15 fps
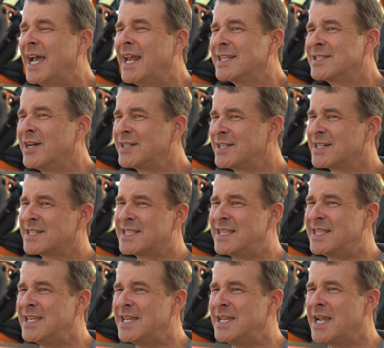And it's not just
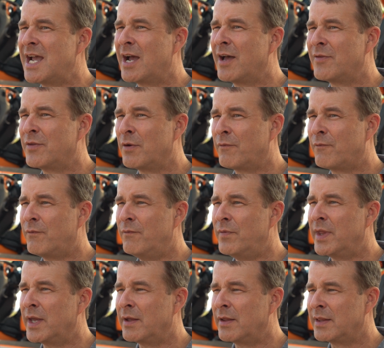the
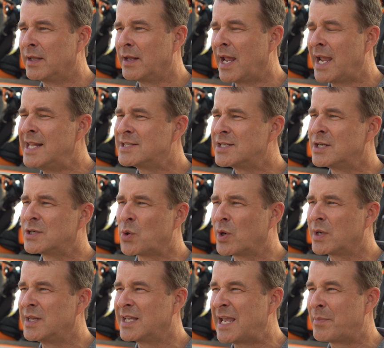instant
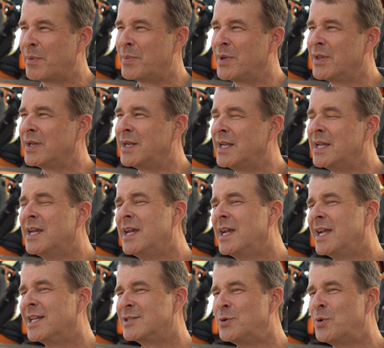torque and the capability,
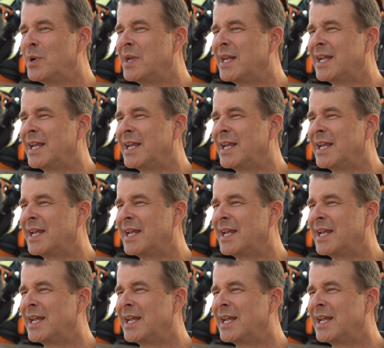it's doing